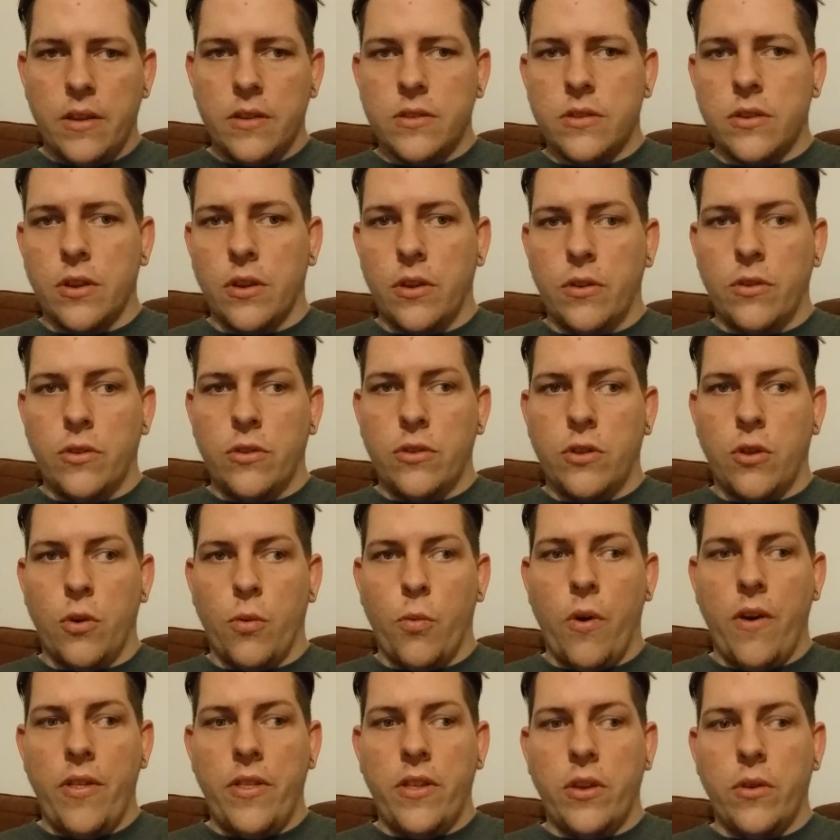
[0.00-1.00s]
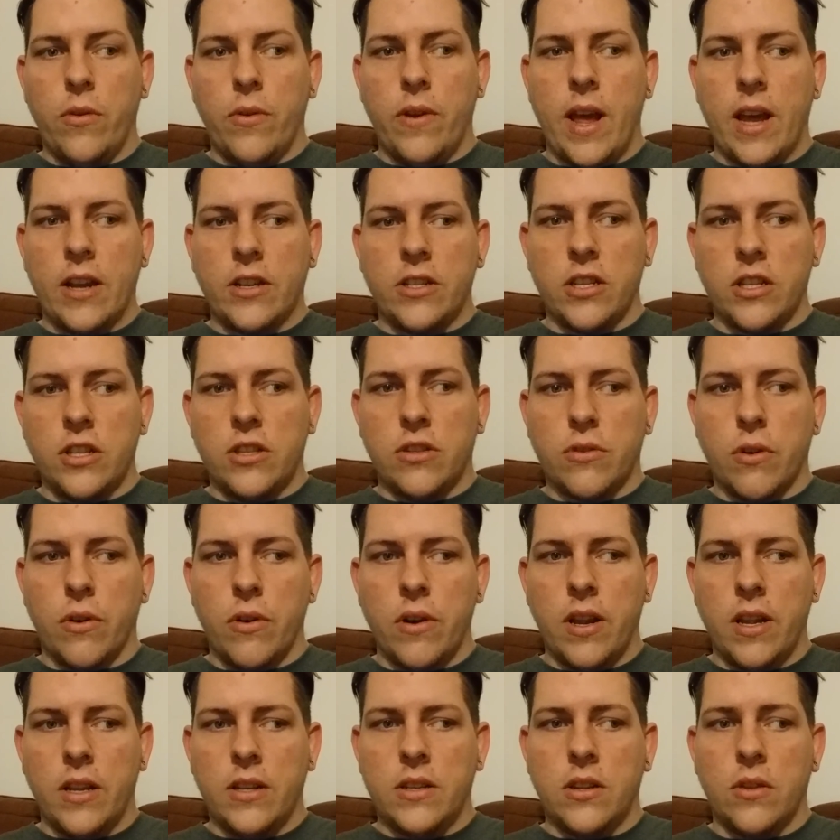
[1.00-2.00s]
So the one that you would actually
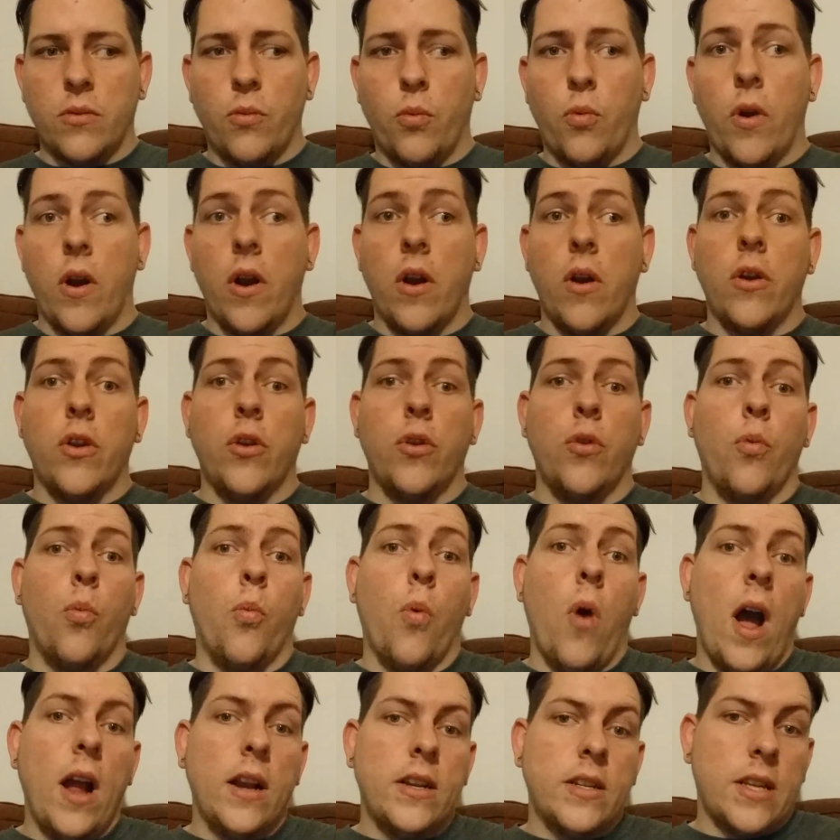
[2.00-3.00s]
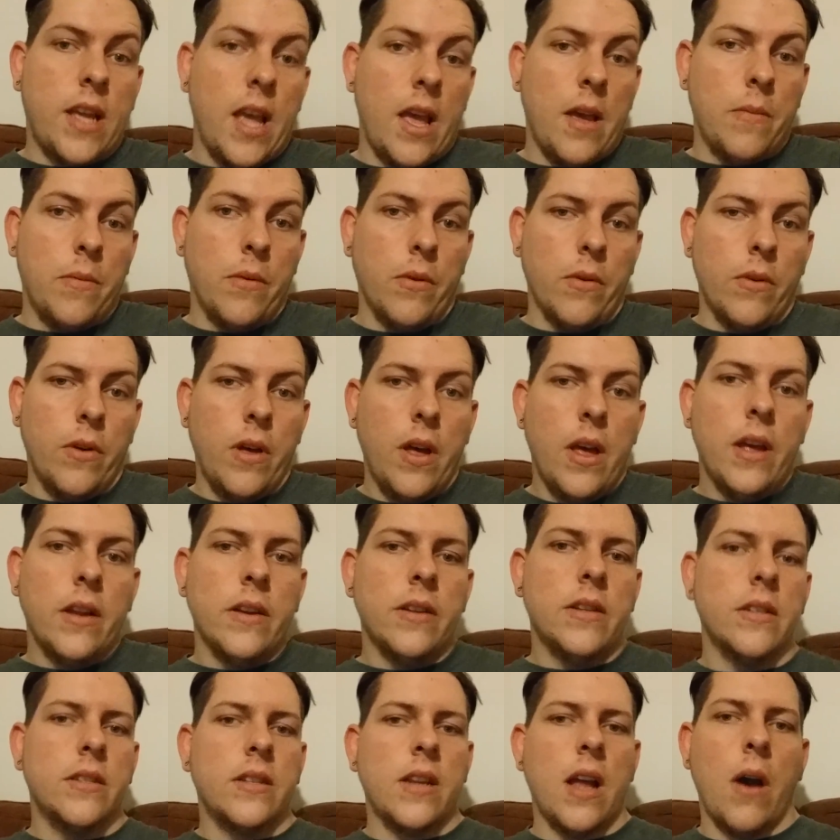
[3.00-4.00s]
screw it into where you watch cable
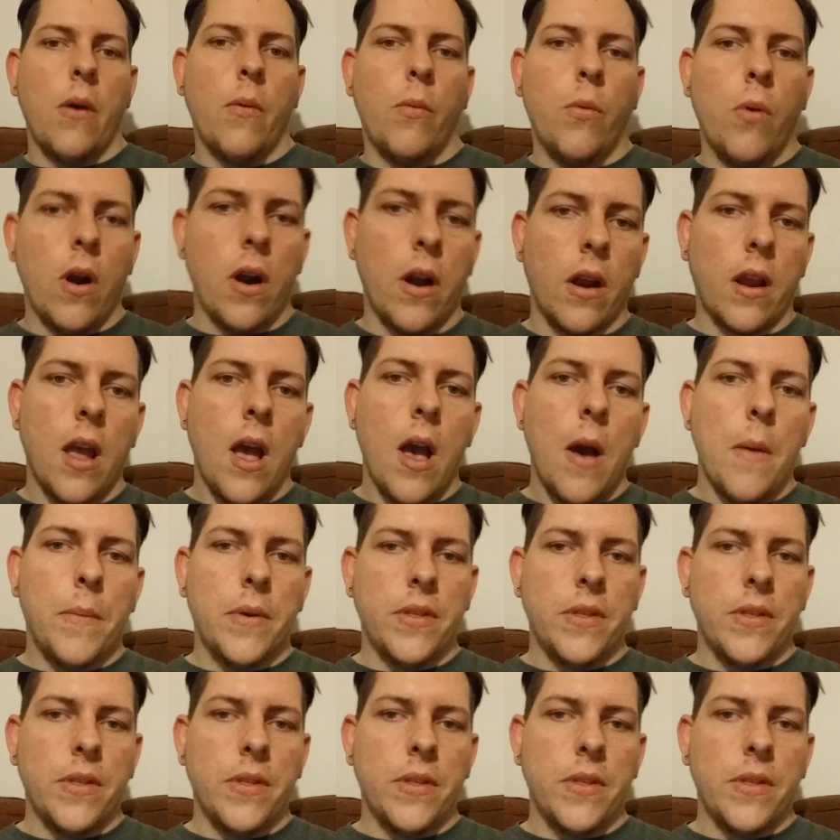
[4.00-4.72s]
does not work.